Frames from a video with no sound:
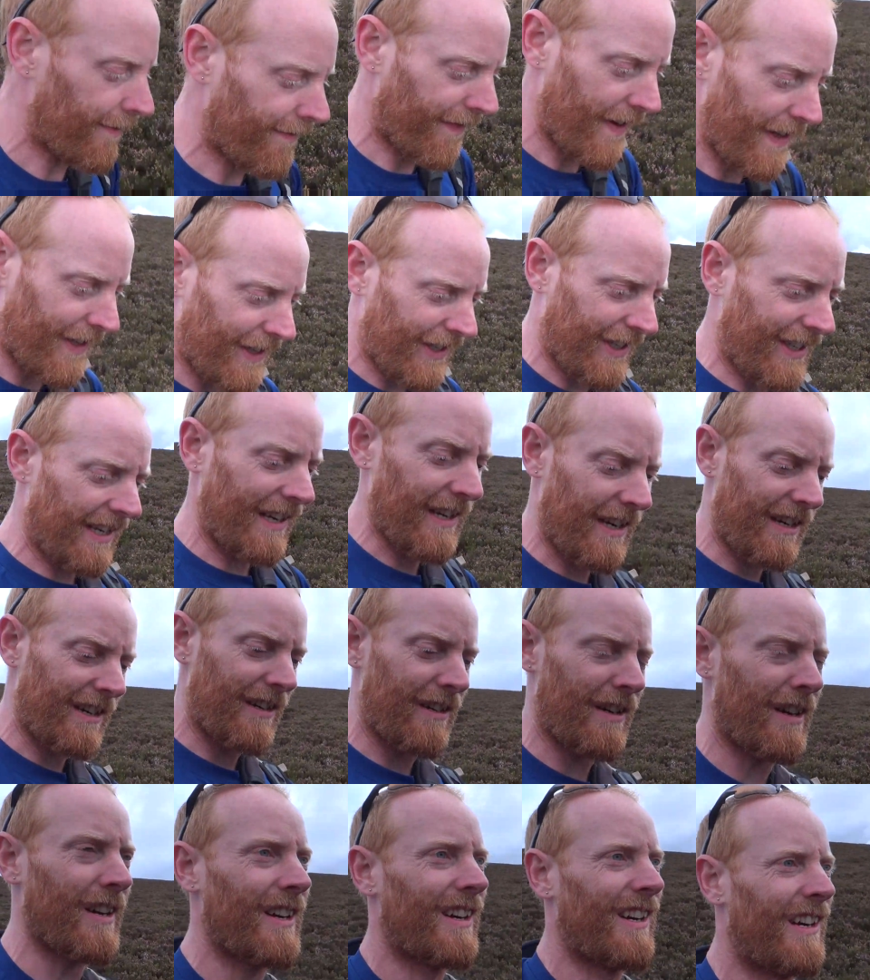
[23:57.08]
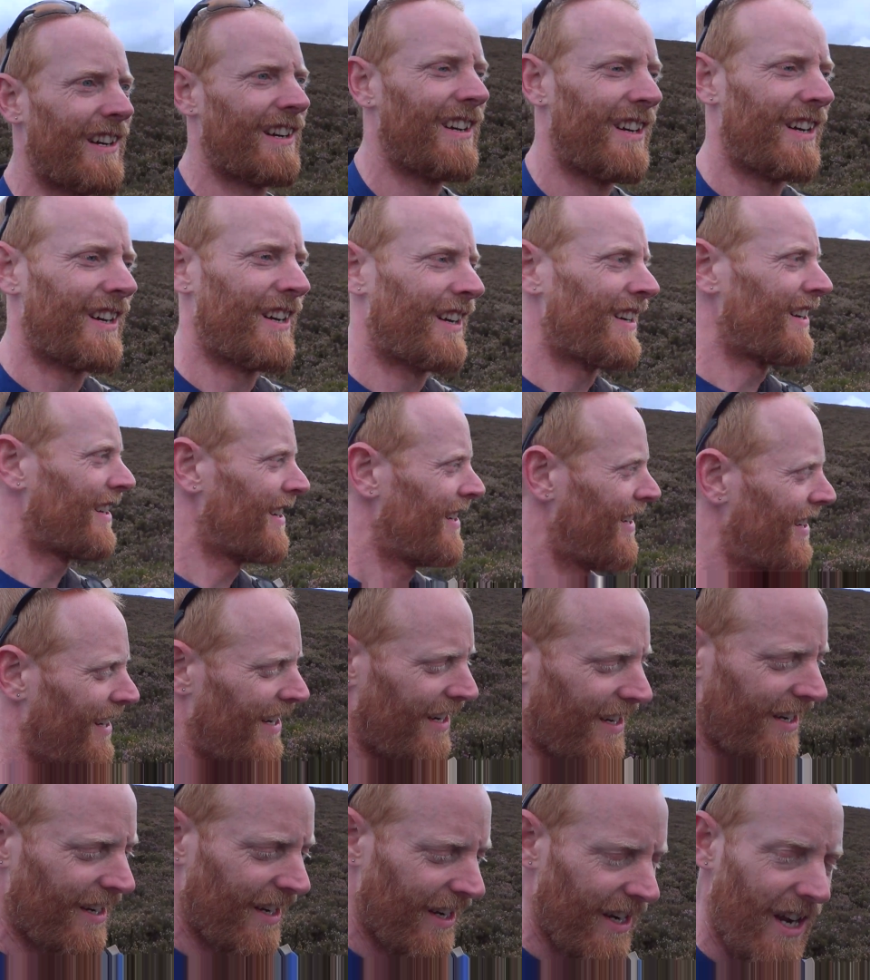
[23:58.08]
if it's a
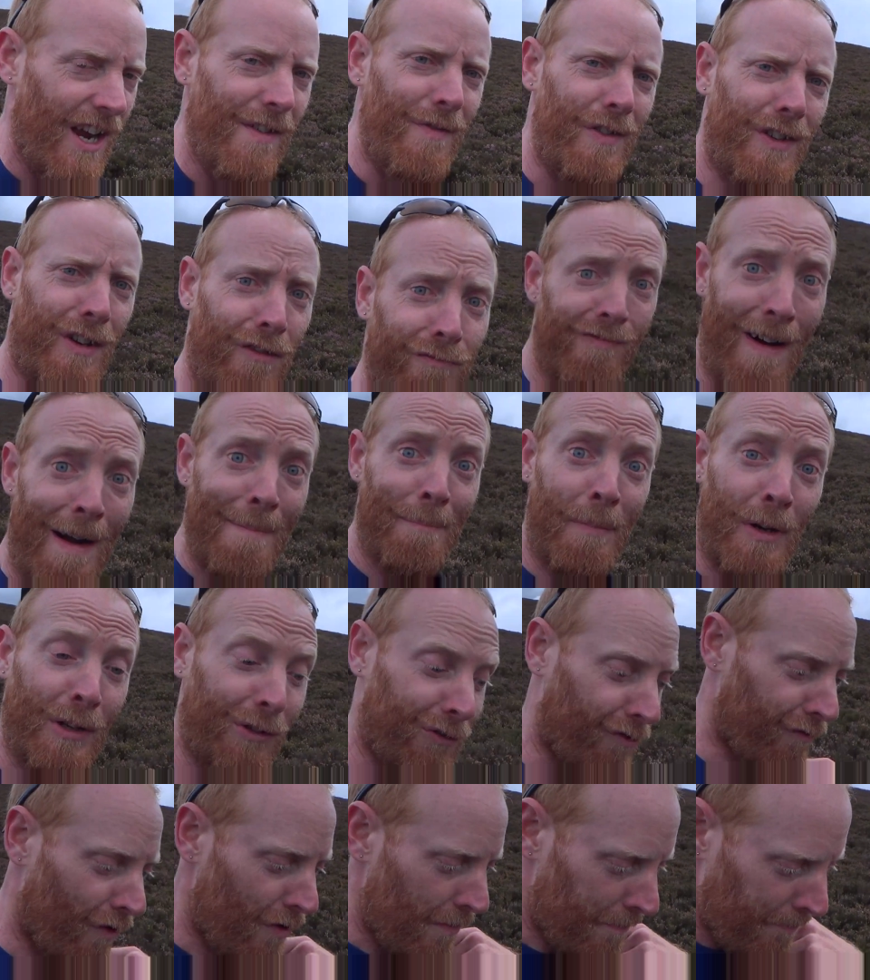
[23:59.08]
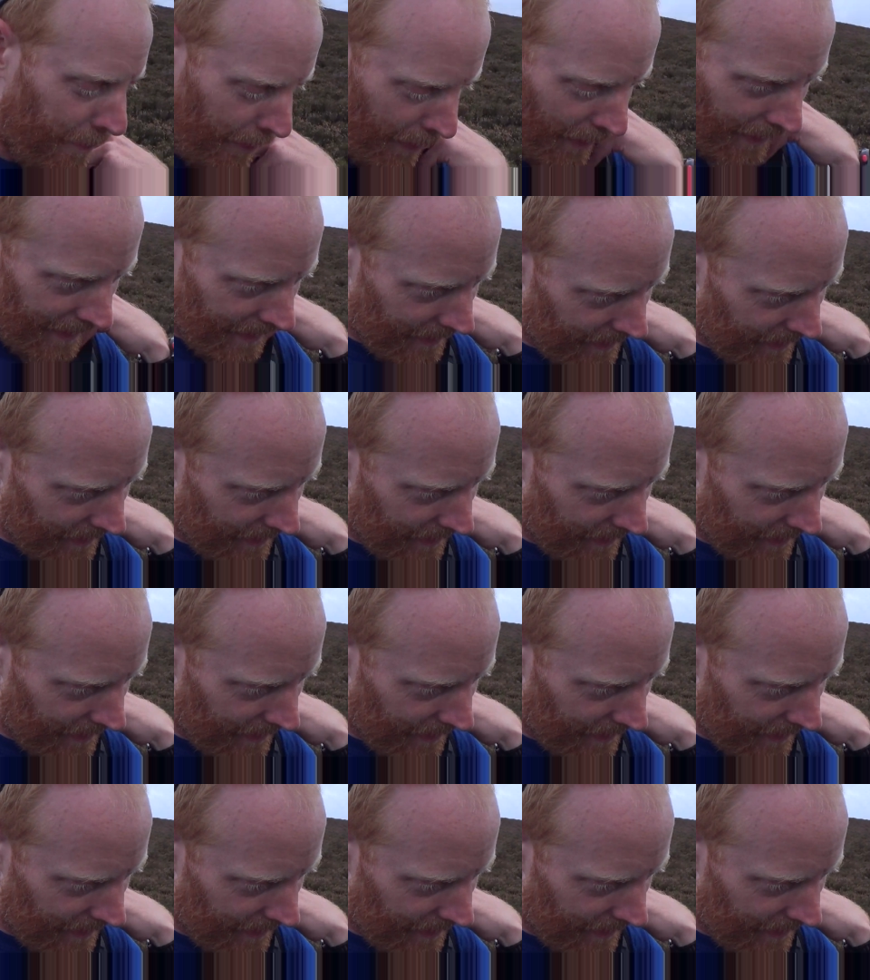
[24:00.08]
Ramblers group.